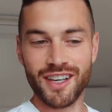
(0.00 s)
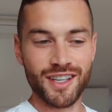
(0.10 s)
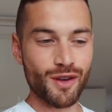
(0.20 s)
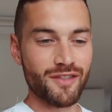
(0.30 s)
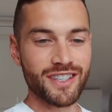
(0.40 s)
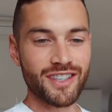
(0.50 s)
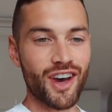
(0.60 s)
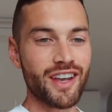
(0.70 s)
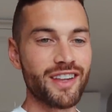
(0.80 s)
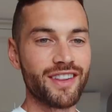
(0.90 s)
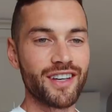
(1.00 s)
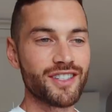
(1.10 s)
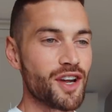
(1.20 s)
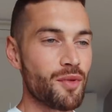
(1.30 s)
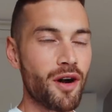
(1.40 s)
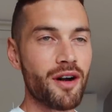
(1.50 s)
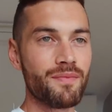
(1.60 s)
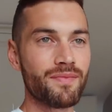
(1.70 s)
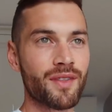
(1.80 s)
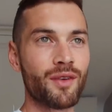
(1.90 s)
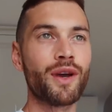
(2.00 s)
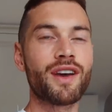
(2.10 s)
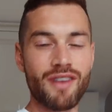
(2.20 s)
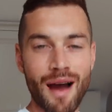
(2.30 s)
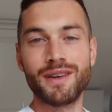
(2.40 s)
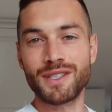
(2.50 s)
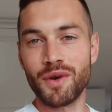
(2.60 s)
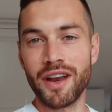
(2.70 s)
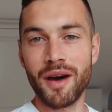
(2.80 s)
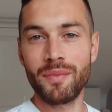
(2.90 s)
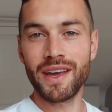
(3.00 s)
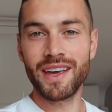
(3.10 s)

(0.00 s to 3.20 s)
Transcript: So I've decided that, do you know what, we can wrap this one up.